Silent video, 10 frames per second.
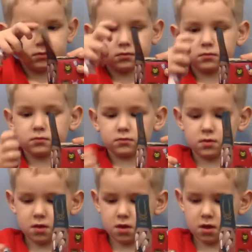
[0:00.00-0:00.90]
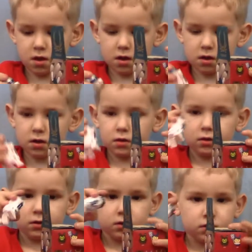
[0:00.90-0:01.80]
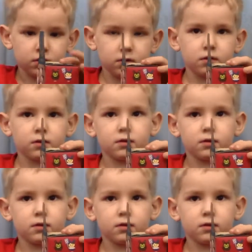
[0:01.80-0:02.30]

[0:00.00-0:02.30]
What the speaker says: Nobody speaks.